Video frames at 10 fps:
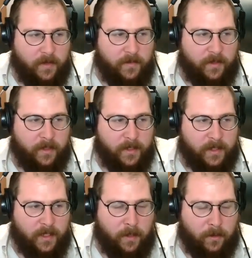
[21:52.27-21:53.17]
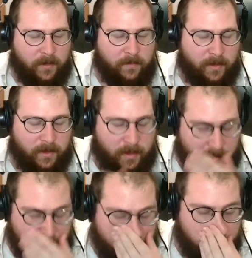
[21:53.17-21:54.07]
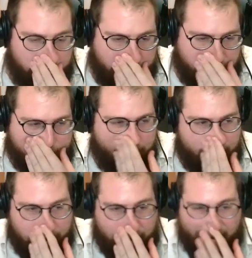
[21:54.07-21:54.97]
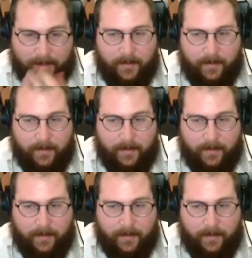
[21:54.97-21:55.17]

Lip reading: because ultimately it's bringing it